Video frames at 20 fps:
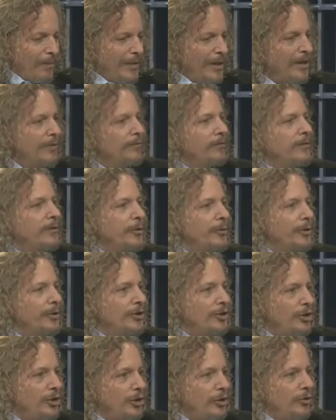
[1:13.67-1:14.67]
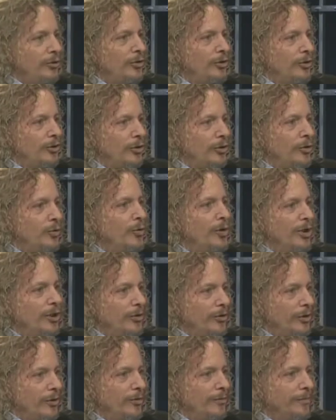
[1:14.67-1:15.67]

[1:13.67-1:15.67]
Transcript: influenced you to do what you do?